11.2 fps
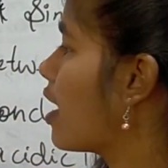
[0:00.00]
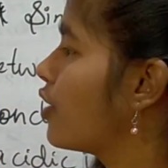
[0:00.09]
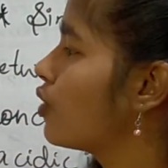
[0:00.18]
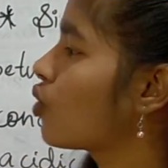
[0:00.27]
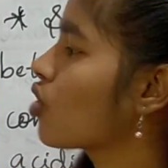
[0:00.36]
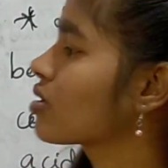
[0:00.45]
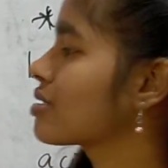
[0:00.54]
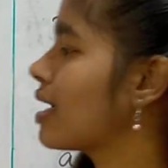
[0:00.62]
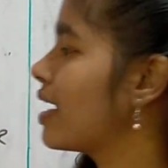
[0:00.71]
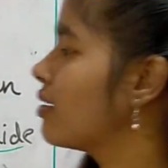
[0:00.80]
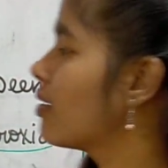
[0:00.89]

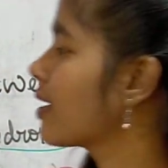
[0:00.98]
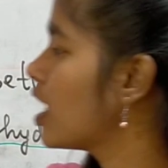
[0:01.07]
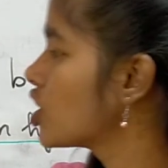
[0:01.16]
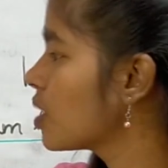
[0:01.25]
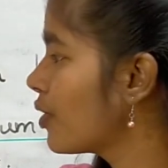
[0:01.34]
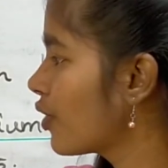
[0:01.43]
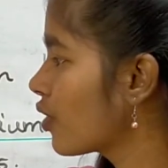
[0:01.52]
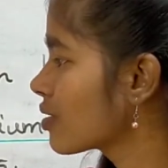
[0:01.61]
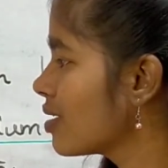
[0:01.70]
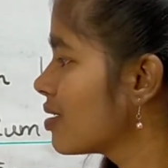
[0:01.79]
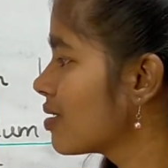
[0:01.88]
hydroxide. Calcium
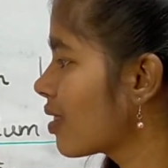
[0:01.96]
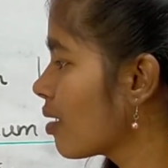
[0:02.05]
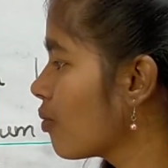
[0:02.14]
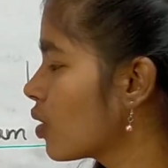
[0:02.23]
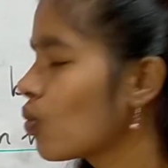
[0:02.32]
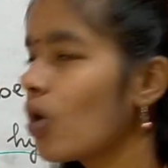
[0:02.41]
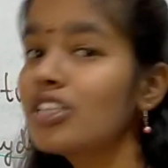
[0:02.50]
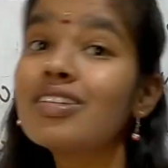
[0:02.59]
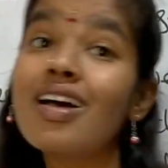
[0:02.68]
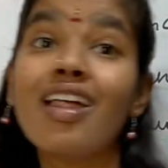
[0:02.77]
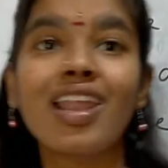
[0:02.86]
hydroxide is nothing but what?
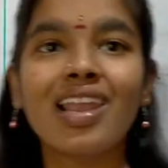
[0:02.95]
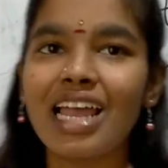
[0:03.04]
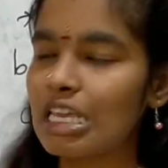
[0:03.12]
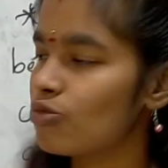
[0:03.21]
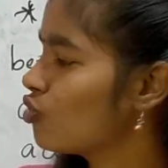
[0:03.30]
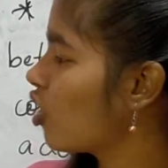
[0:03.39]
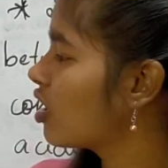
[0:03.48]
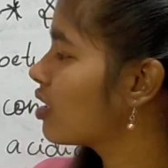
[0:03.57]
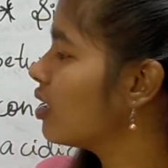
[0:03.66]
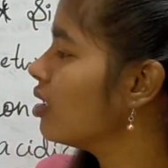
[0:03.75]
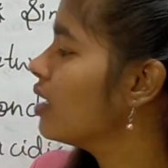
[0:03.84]
Lime
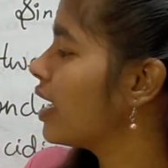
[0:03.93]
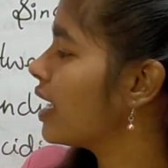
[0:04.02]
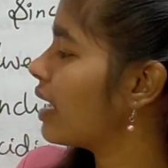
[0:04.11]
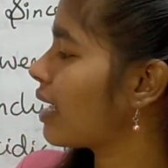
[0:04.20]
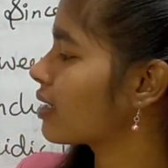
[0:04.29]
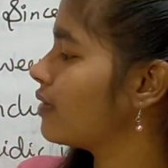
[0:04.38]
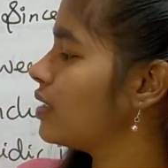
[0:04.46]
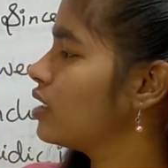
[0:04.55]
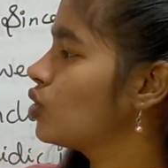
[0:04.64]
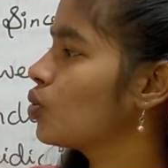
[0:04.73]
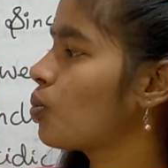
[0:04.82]
water in
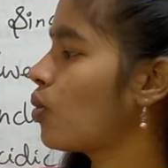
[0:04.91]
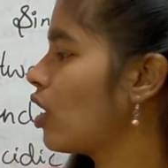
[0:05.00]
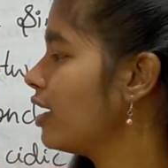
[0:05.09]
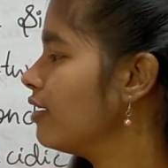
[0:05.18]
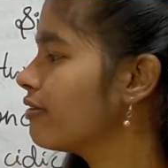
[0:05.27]
activity 2.5.